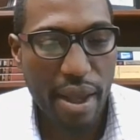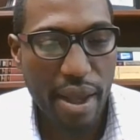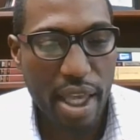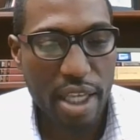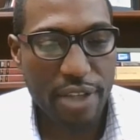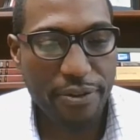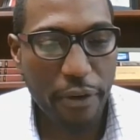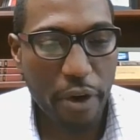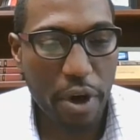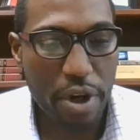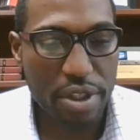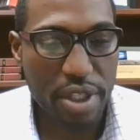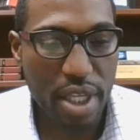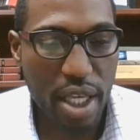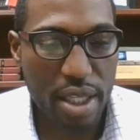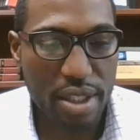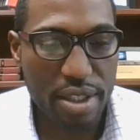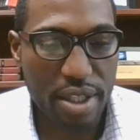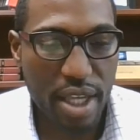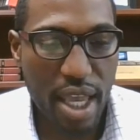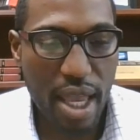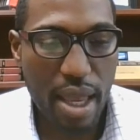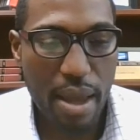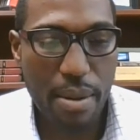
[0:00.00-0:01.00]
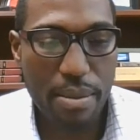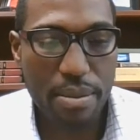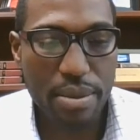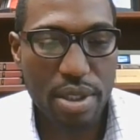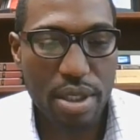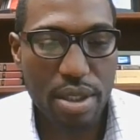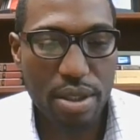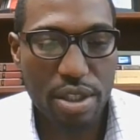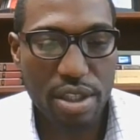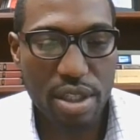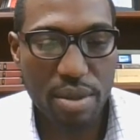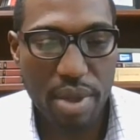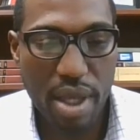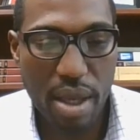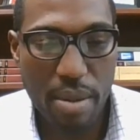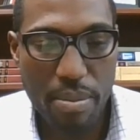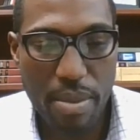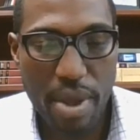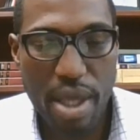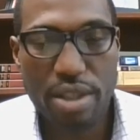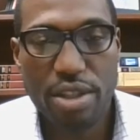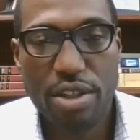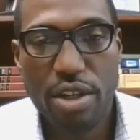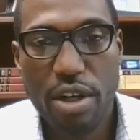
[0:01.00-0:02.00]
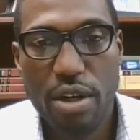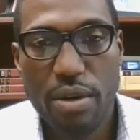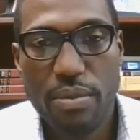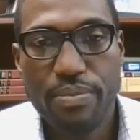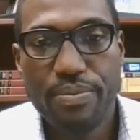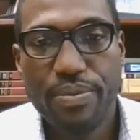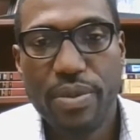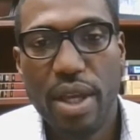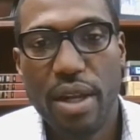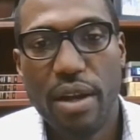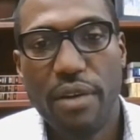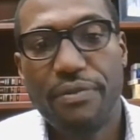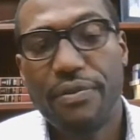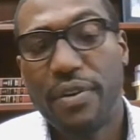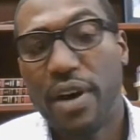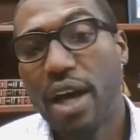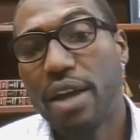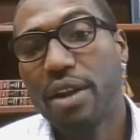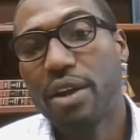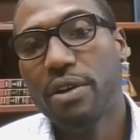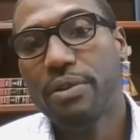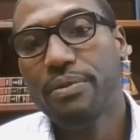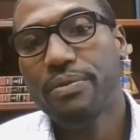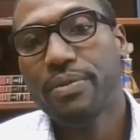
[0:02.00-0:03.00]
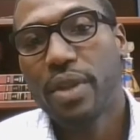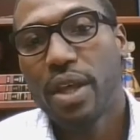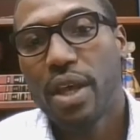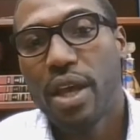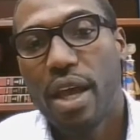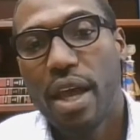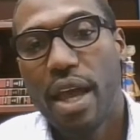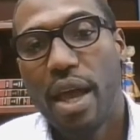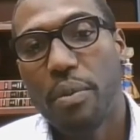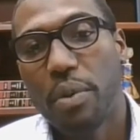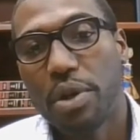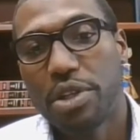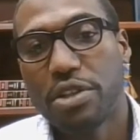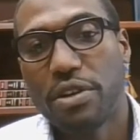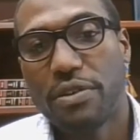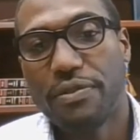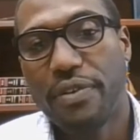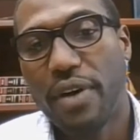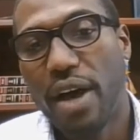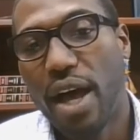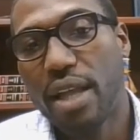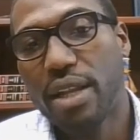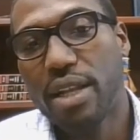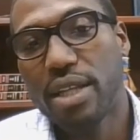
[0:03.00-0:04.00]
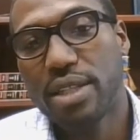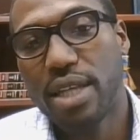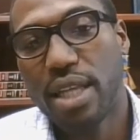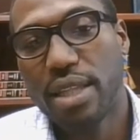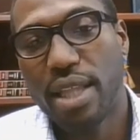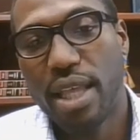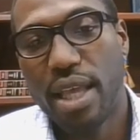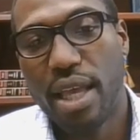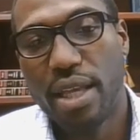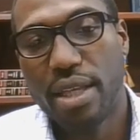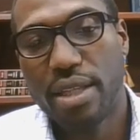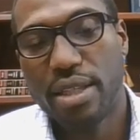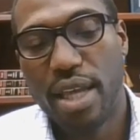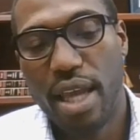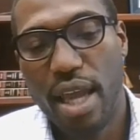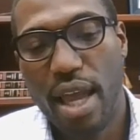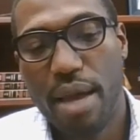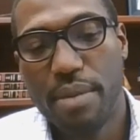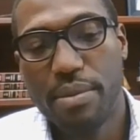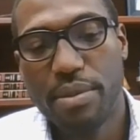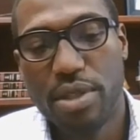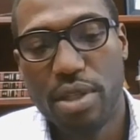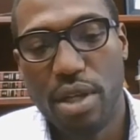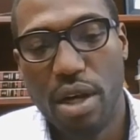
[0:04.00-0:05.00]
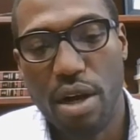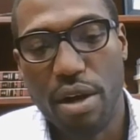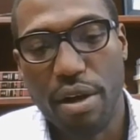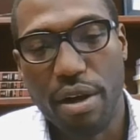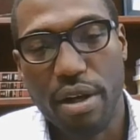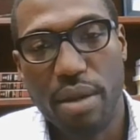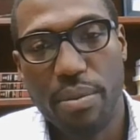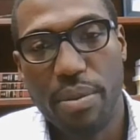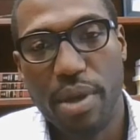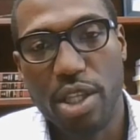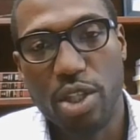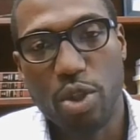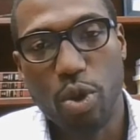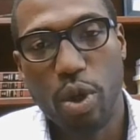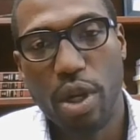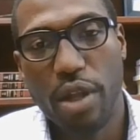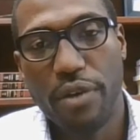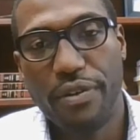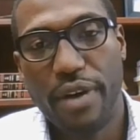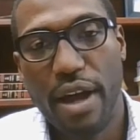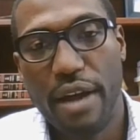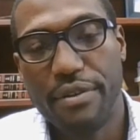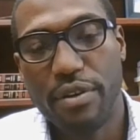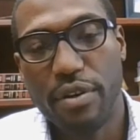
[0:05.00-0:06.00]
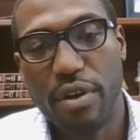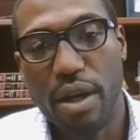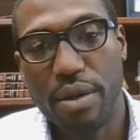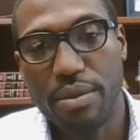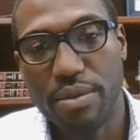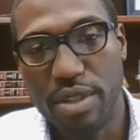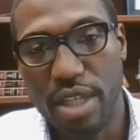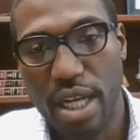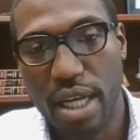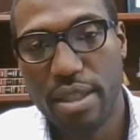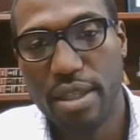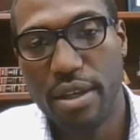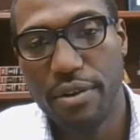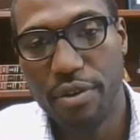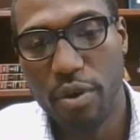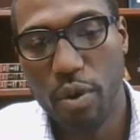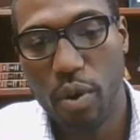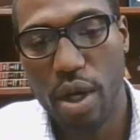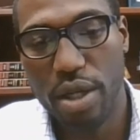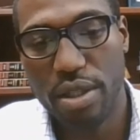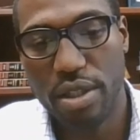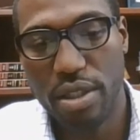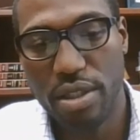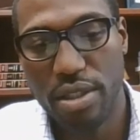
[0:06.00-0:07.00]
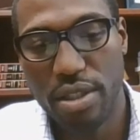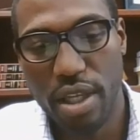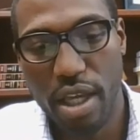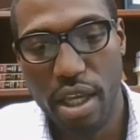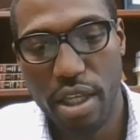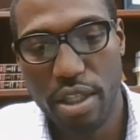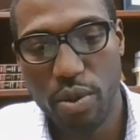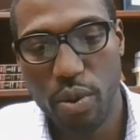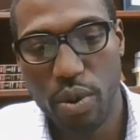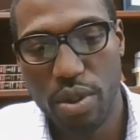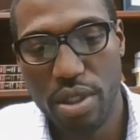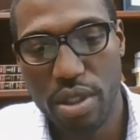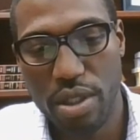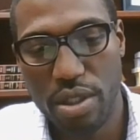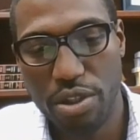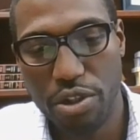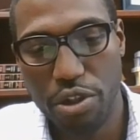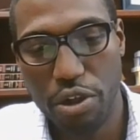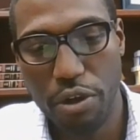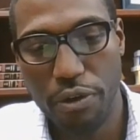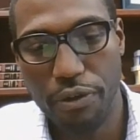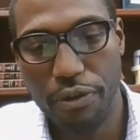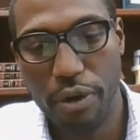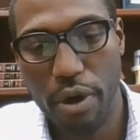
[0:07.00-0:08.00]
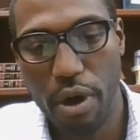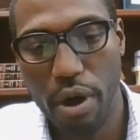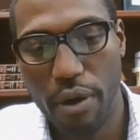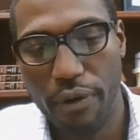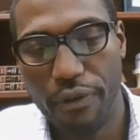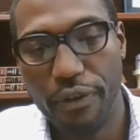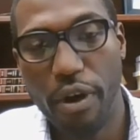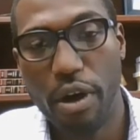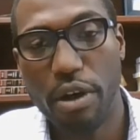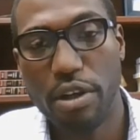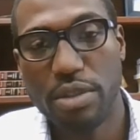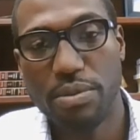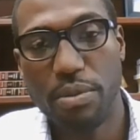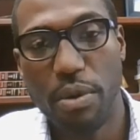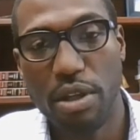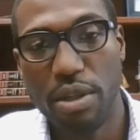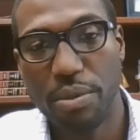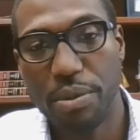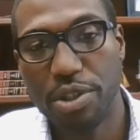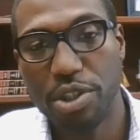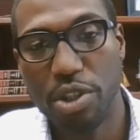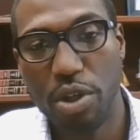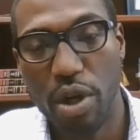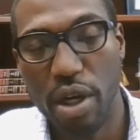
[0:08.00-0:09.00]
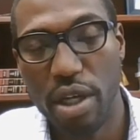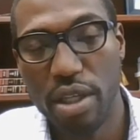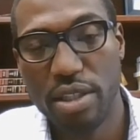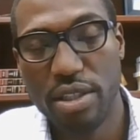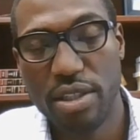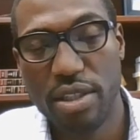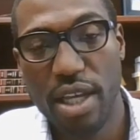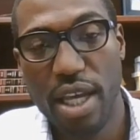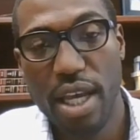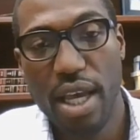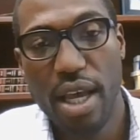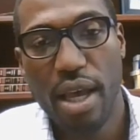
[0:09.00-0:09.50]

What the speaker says: As far as the exams, there's going to be a midterm and a final. And what you'll find is that the exams are going to be 25 objective questions each, which is true, false, multiple choice.